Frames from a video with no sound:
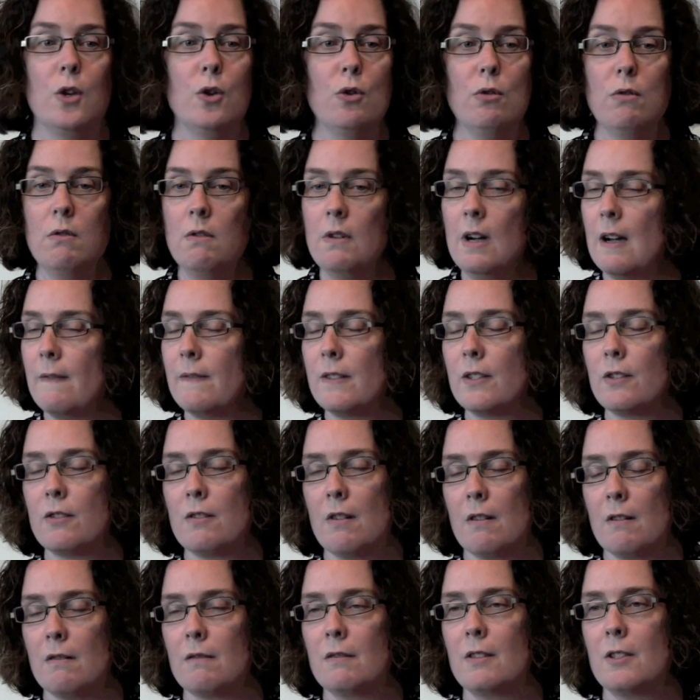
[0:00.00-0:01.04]
No, I haven't
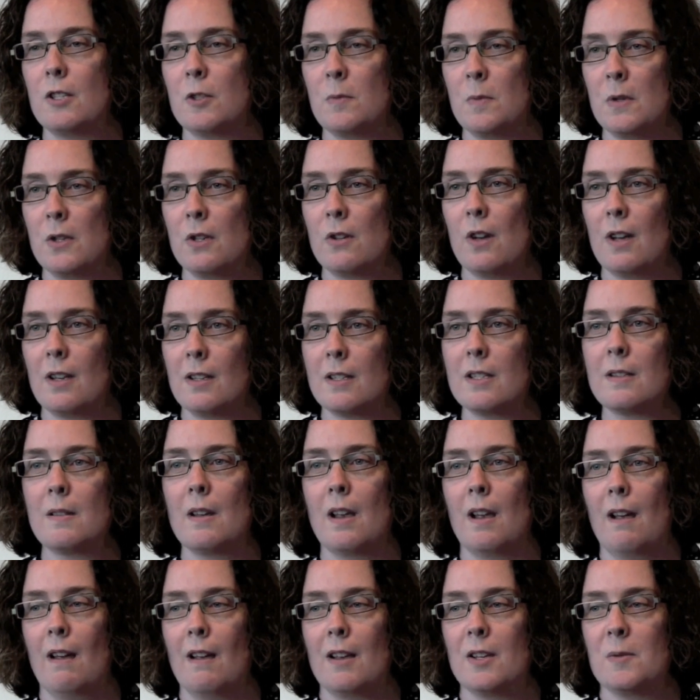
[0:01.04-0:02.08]
struggled. It's been
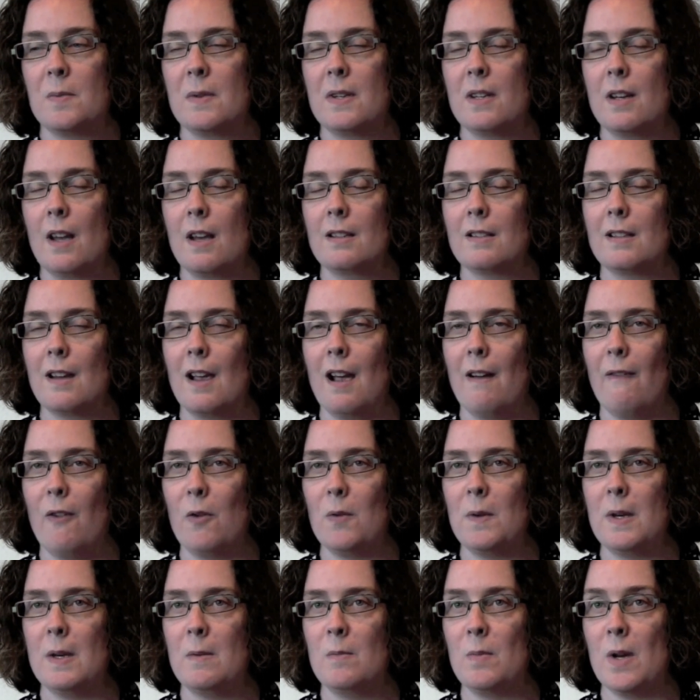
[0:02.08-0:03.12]
nice to have a
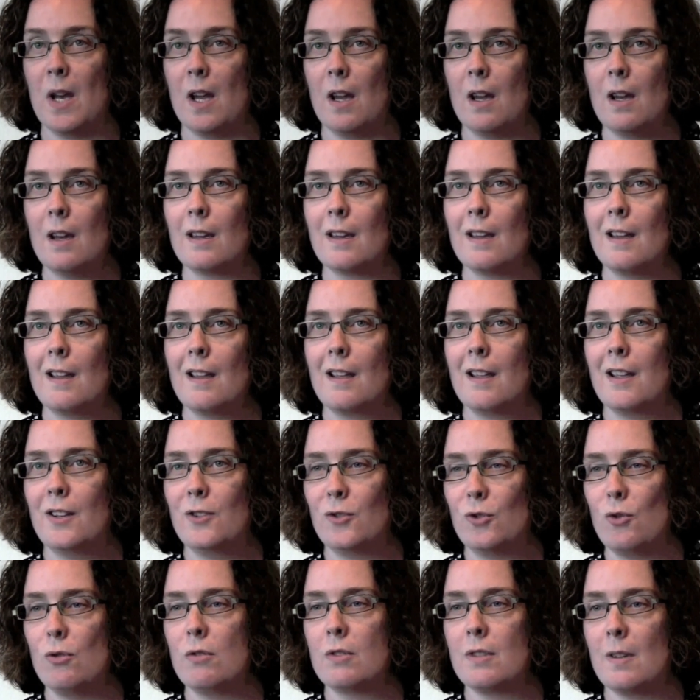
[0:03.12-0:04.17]
wee break
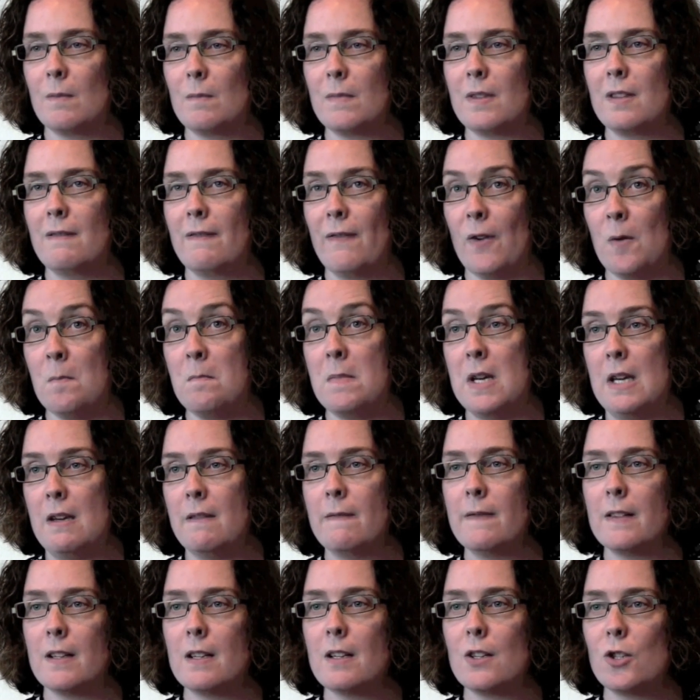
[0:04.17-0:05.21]
and do something for me
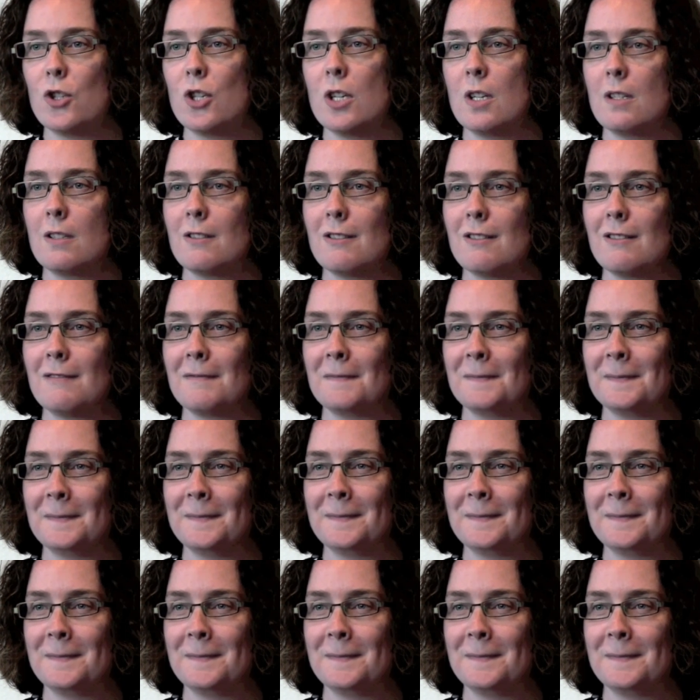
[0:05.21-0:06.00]
for a change.